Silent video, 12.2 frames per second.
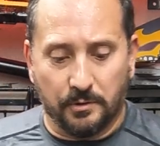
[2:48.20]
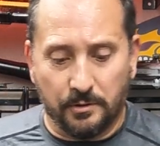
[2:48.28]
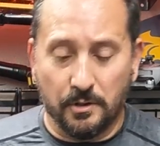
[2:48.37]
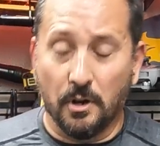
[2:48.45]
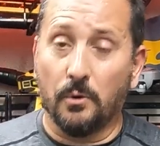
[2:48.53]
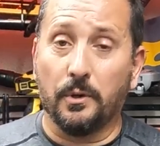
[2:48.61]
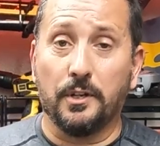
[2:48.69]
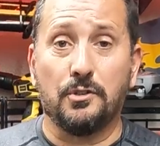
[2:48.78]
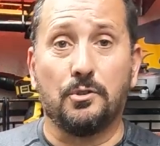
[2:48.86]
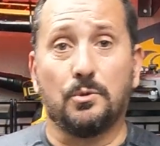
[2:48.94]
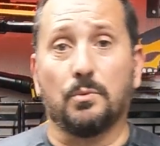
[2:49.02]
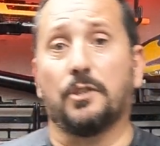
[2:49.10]
no
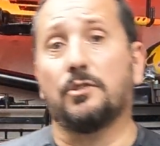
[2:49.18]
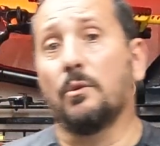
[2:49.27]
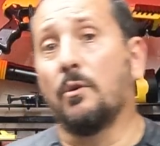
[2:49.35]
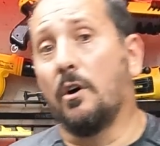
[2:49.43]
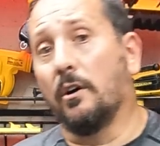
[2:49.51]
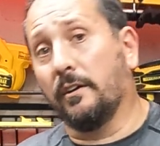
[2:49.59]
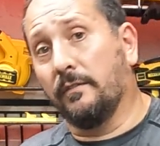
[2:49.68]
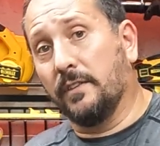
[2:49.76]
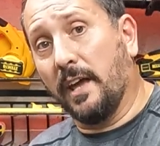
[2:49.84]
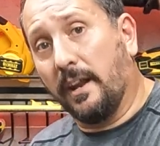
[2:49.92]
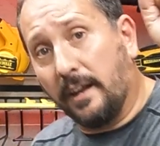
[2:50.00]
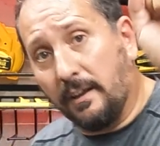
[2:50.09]
issues whatsoever. Giving
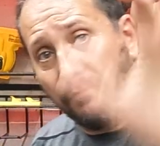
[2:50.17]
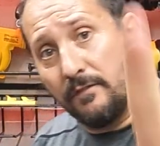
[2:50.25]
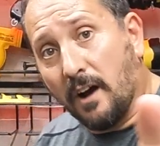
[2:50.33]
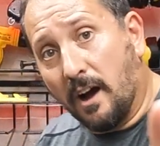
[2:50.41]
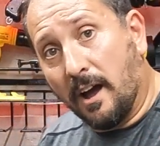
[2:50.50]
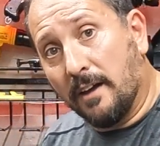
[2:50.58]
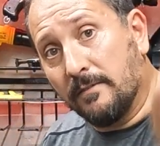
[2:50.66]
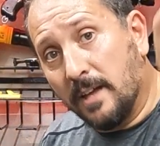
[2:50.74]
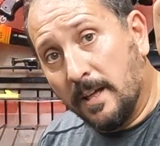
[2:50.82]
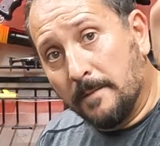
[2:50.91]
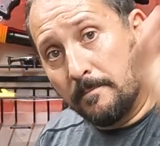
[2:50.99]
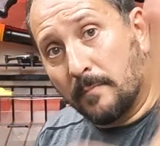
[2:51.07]
that a 5
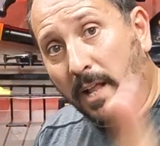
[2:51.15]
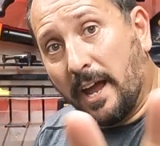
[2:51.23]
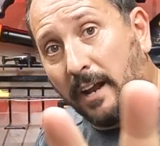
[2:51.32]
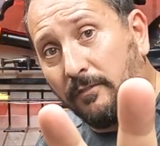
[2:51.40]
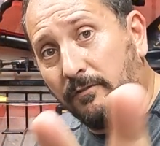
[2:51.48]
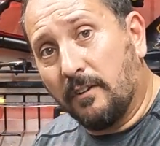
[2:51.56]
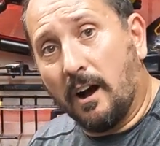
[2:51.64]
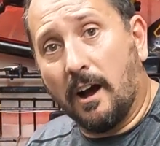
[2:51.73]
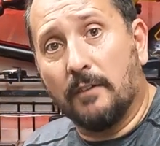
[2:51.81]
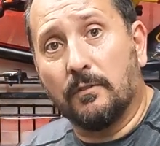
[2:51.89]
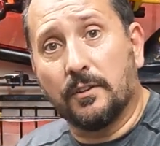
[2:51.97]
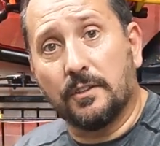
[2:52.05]
out of
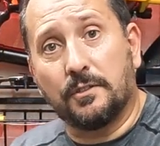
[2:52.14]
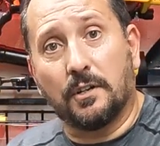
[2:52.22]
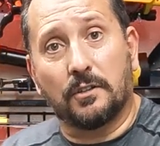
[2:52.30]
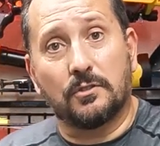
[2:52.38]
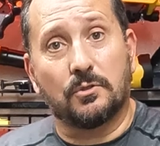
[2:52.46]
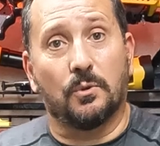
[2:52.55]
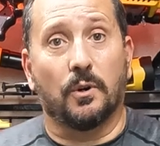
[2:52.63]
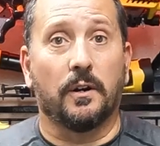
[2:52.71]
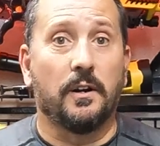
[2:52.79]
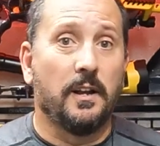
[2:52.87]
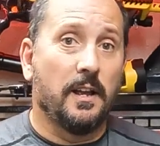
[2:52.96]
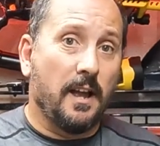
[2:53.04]
5 on the Doug score.
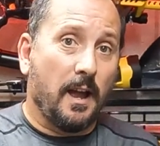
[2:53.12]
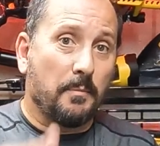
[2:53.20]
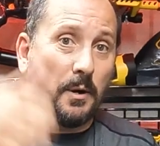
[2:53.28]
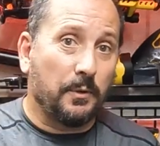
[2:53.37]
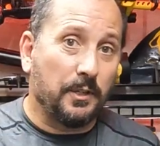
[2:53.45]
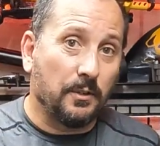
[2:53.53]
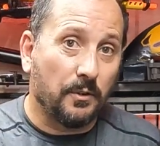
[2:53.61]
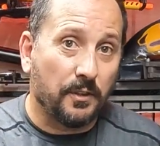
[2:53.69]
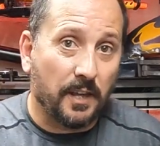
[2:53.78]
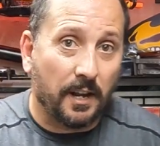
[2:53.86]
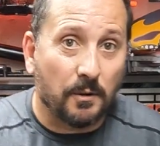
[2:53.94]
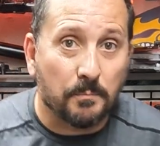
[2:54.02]
How about we go to
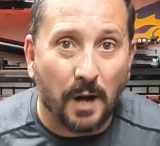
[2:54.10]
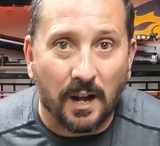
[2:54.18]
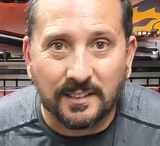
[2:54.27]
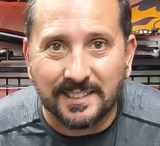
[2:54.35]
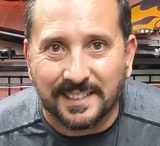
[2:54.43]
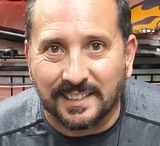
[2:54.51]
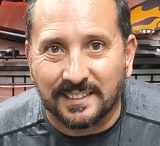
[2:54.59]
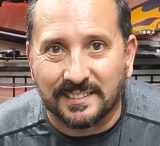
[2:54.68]
that unboxing?